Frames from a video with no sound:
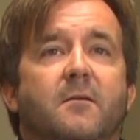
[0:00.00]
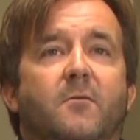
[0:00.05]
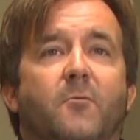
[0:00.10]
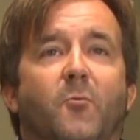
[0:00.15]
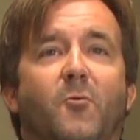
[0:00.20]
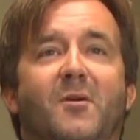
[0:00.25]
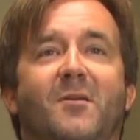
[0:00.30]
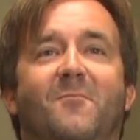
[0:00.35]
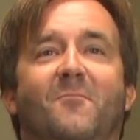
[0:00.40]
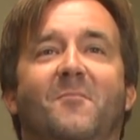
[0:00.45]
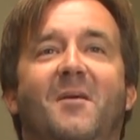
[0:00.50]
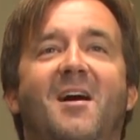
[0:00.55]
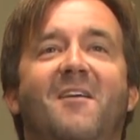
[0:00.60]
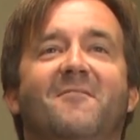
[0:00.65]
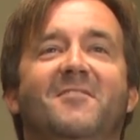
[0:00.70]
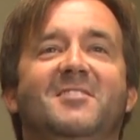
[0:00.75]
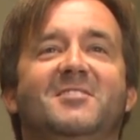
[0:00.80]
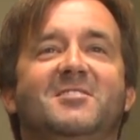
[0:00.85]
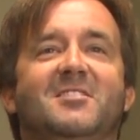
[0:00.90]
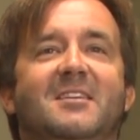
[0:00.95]
what my
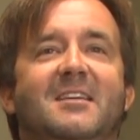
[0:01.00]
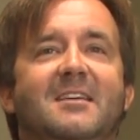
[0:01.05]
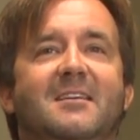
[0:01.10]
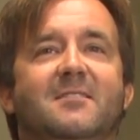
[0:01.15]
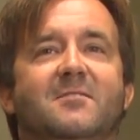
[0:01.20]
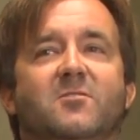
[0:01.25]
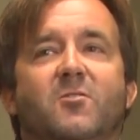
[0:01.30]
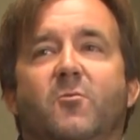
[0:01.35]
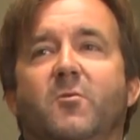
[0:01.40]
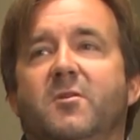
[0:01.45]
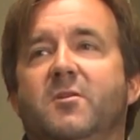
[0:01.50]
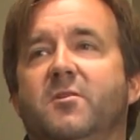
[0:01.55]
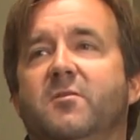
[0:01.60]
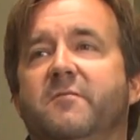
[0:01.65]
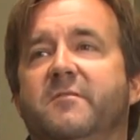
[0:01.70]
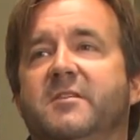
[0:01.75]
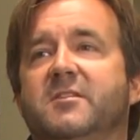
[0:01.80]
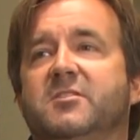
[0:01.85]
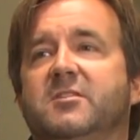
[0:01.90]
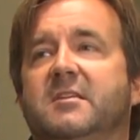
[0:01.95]
vision is or what your
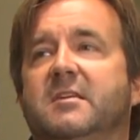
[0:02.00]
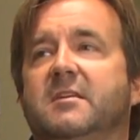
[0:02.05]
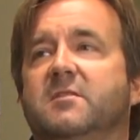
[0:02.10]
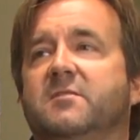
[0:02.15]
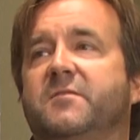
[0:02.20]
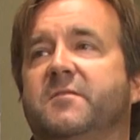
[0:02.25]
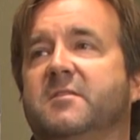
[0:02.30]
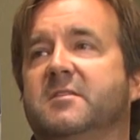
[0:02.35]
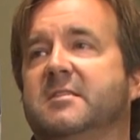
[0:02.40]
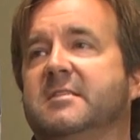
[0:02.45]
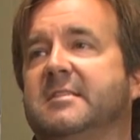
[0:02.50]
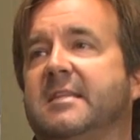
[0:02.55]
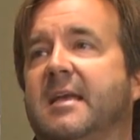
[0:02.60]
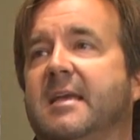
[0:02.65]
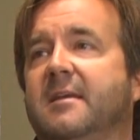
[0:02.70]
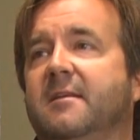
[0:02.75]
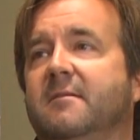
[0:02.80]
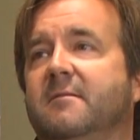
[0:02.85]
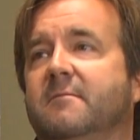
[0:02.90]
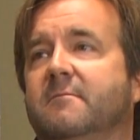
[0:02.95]
vision is for the
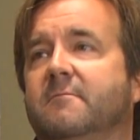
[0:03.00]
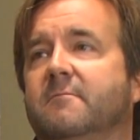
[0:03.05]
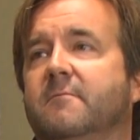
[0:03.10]
state,